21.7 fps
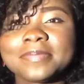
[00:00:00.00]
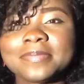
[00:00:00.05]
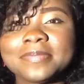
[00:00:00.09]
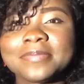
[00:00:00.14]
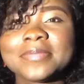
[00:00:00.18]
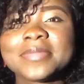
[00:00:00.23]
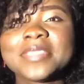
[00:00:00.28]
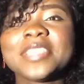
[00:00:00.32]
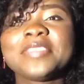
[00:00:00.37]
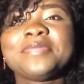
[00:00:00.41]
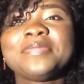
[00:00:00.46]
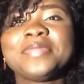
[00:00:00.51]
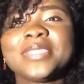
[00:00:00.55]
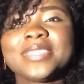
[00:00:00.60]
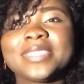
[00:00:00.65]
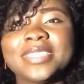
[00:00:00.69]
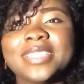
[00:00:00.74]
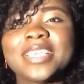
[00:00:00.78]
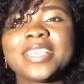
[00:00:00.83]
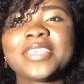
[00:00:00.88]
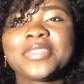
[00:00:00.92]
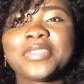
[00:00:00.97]
they've been
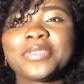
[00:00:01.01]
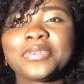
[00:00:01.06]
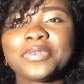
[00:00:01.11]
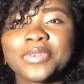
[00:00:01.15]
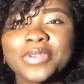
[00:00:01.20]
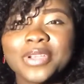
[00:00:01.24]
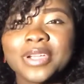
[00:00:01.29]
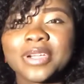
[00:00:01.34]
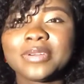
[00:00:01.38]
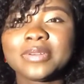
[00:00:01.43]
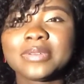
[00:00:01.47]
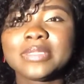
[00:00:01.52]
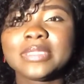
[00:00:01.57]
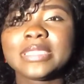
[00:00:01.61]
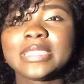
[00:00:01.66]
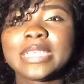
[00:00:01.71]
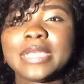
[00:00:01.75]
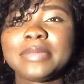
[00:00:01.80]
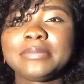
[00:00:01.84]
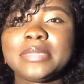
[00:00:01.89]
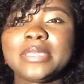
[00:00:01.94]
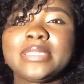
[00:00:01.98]
there throughout.
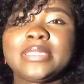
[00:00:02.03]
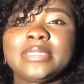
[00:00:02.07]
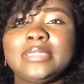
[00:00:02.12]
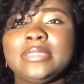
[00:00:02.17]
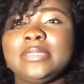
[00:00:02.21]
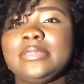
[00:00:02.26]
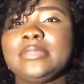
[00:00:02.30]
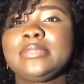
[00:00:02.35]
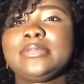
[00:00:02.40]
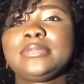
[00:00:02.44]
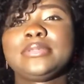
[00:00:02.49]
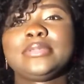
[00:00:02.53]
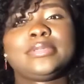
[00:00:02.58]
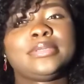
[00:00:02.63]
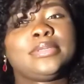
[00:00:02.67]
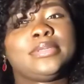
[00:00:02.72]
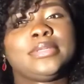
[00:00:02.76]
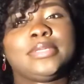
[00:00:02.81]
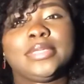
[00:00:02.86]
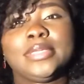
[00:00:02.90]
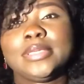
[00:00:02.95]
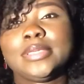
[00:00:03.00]
I mean,
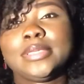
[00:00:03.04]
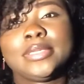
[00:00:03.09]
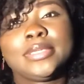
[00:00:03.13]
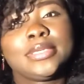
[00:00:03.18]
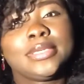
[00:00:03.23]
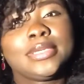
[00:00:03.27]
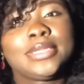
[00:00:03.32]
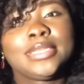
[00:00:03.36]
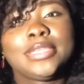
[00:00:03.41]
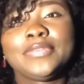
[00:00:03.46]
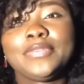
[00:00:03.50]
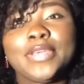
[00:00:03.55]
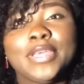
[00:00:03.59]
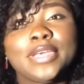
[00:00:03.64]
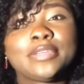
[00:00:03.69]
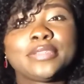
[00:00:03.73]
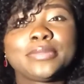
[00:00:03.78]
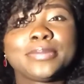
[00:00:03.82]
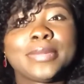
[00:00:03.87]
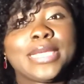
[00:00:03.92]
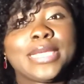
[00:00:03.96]
they've held my